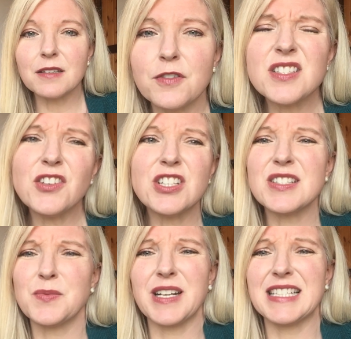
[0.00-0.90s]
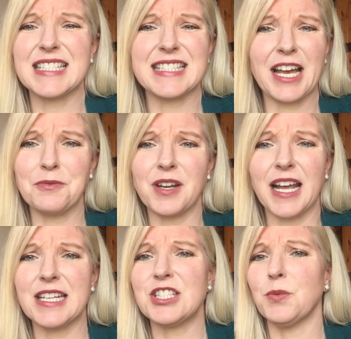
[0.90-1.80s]
First of all, you just want it to sound
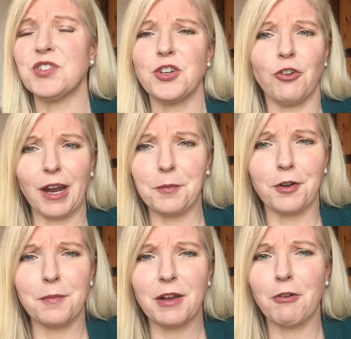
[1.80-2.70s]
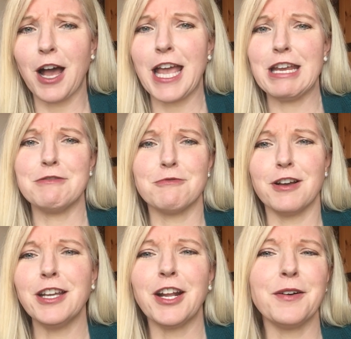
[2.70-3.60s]
nice. You want your grammar to be right. You
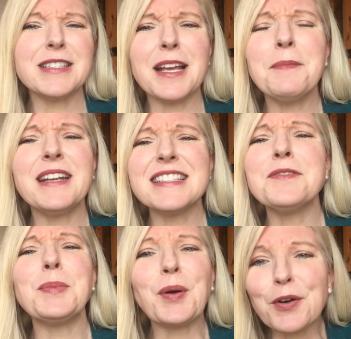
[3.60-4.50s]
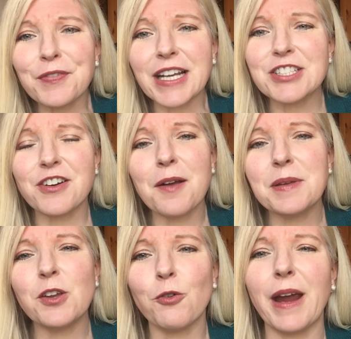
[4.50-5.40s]
want, this would be perfect. You're not
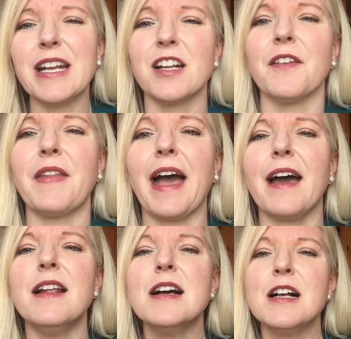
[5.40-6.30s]
being graded on that.